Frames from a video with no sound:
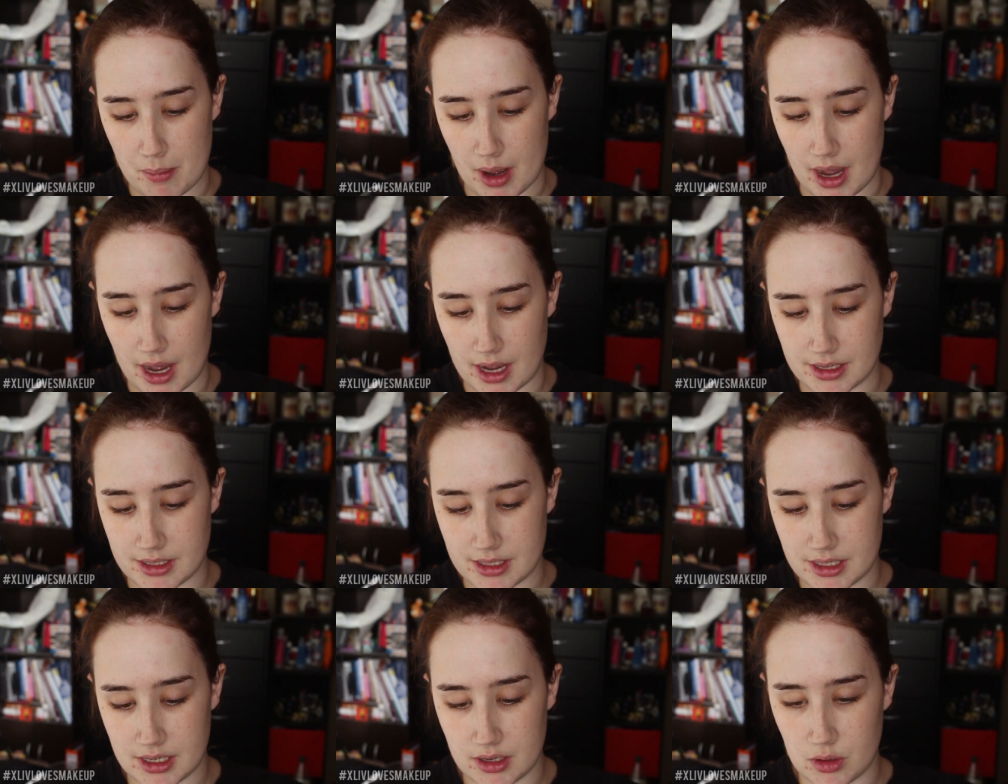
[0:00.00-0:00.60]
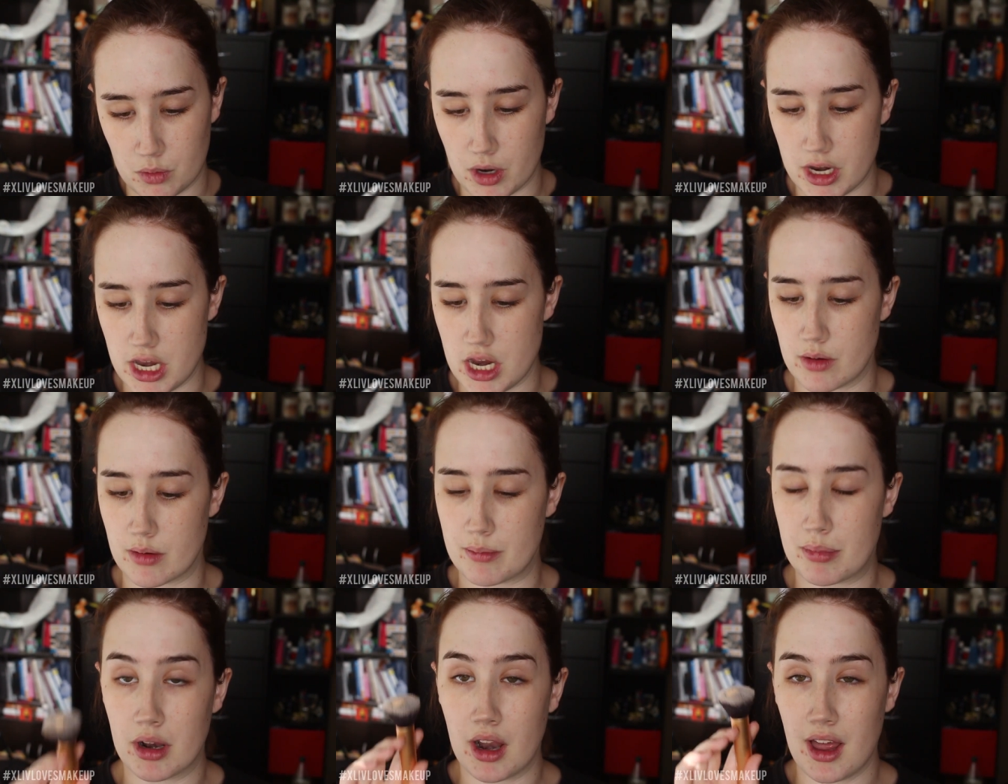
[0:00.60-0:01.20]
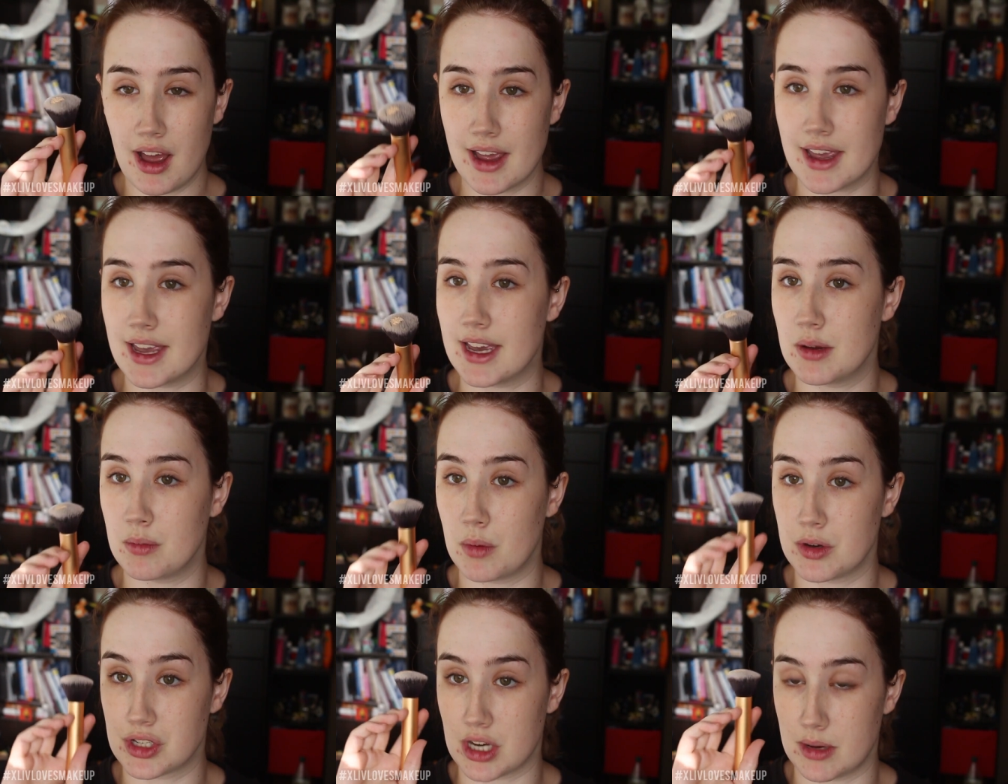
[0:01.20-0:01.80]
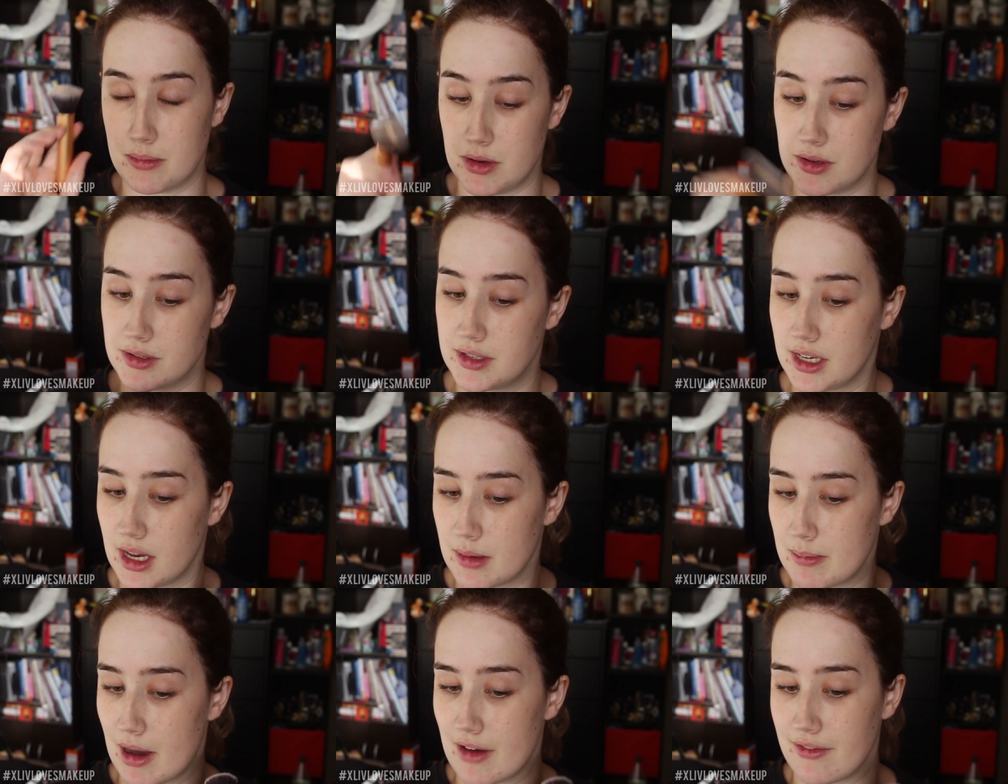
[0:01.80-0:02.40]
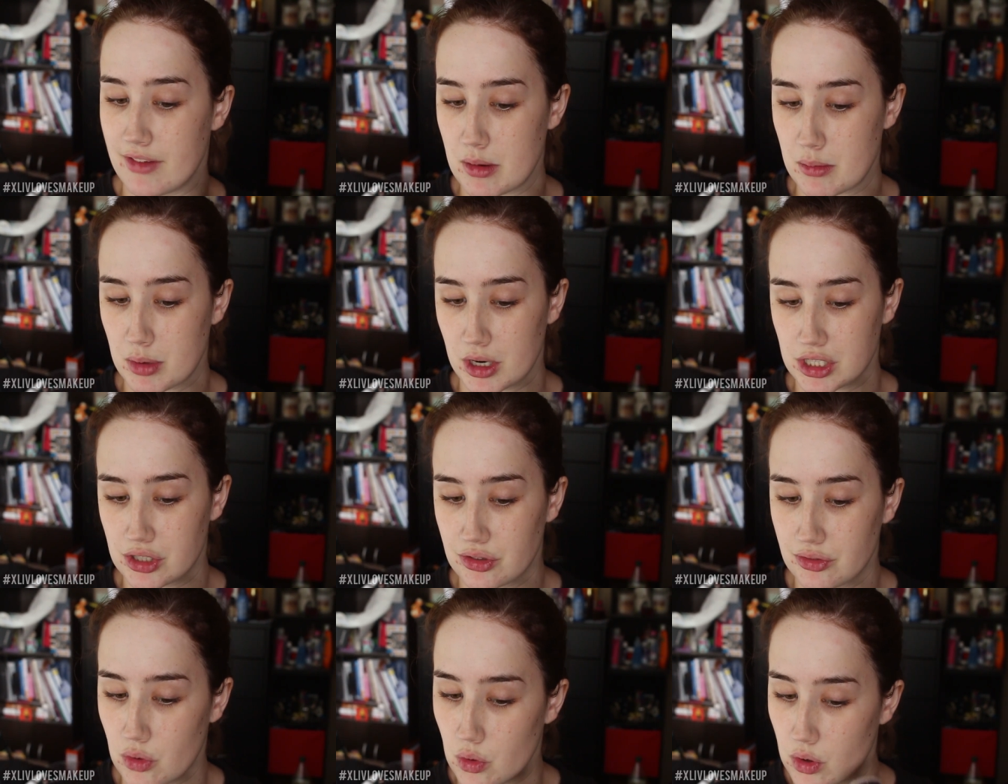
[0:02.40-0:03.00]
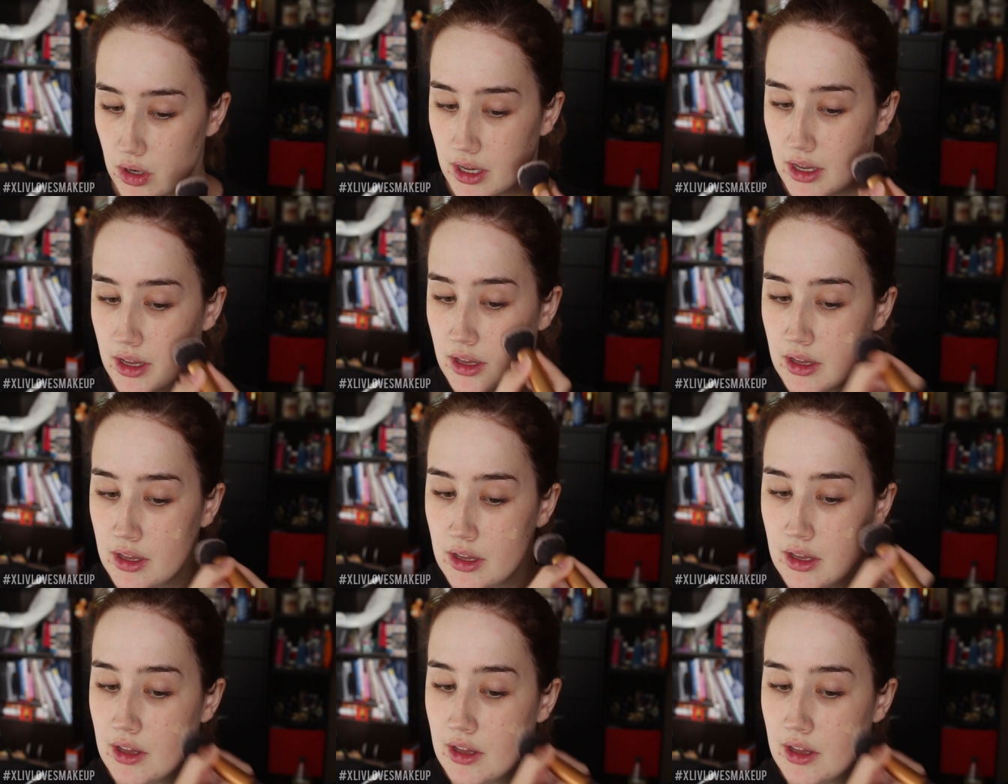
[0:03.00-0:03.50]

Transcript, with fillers: but when you apply it, which I'm using a buffing brush for,